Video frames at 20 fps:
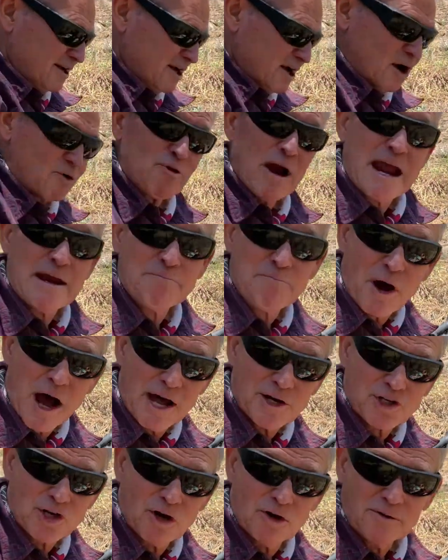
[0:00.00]
A rain
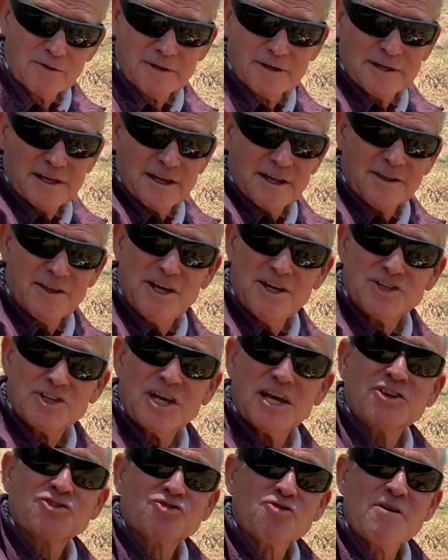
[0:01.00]
poncho. These
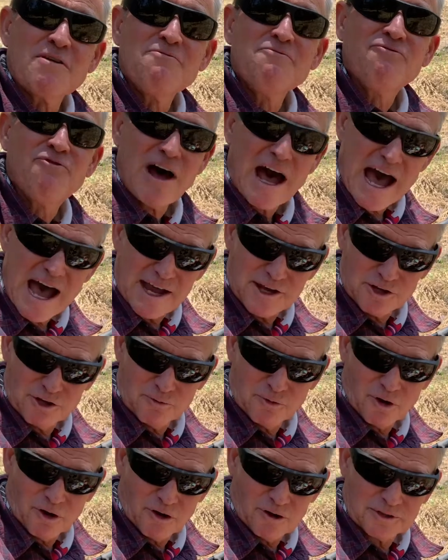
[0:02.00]
things are
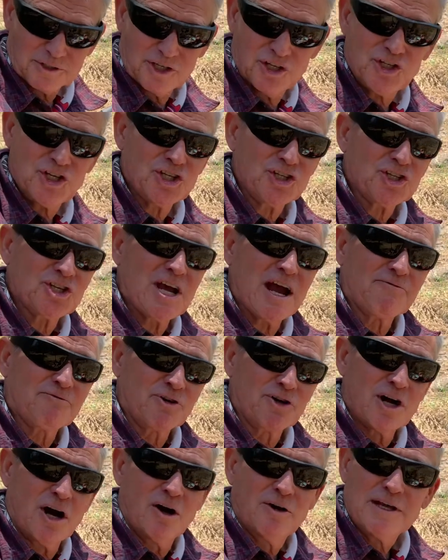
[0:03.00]
invaluable. You just
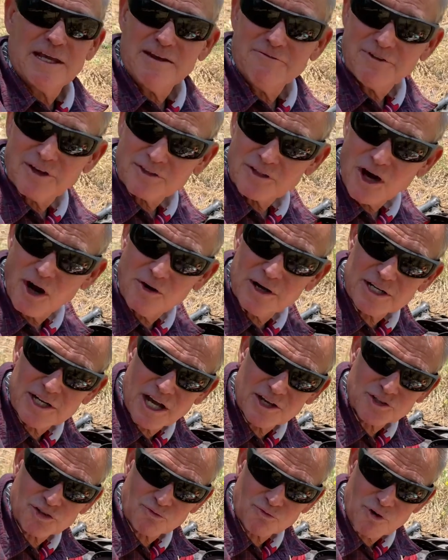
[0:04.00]
never know. Even though it
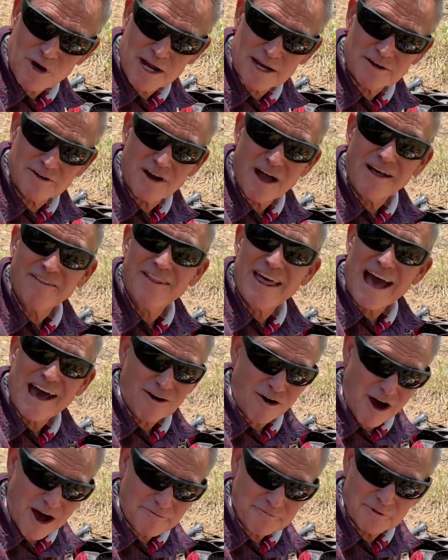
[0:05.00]
doesn't rain
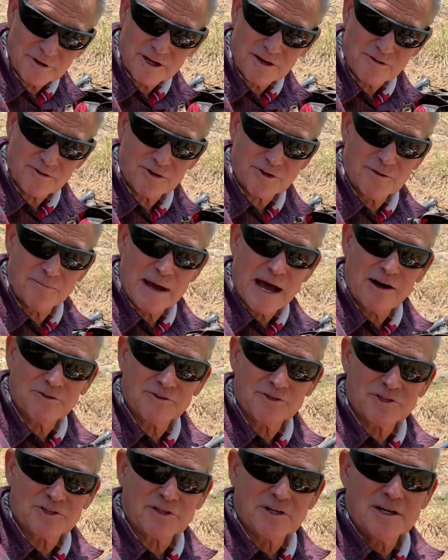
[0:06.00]
that often here in the
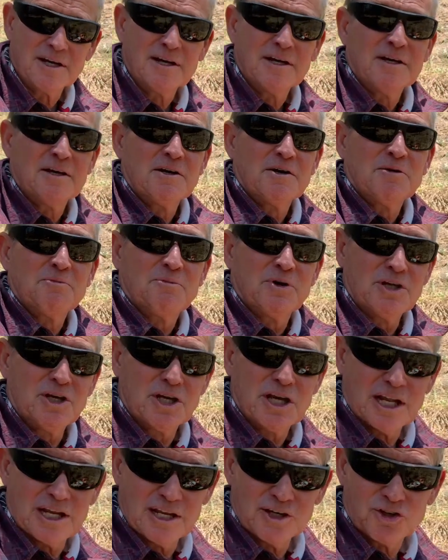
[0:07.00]
mountains, but
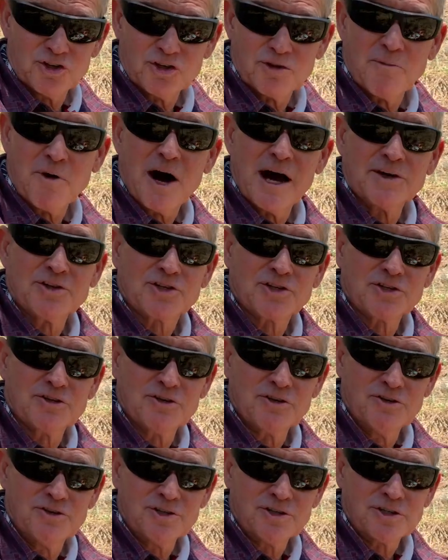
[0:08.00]
you get into the
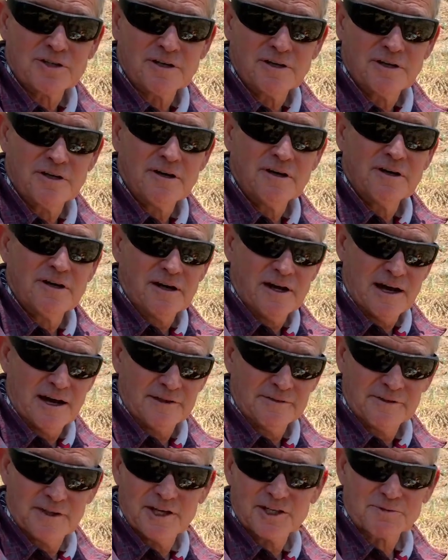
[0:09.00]
monsoons,
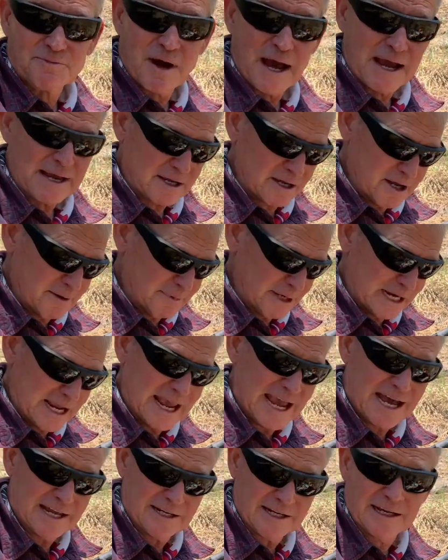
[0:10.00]
and this might come in
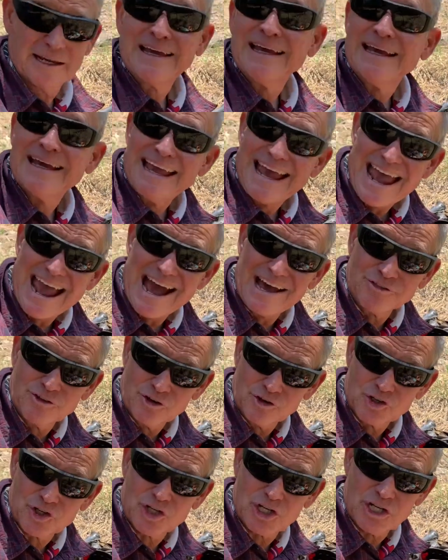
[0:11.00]
handy. And
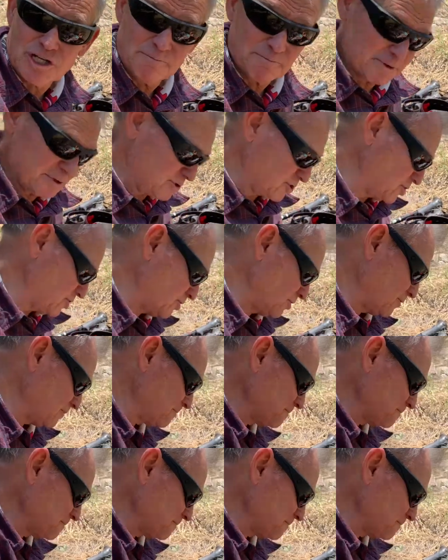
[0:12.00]
they're cheap too.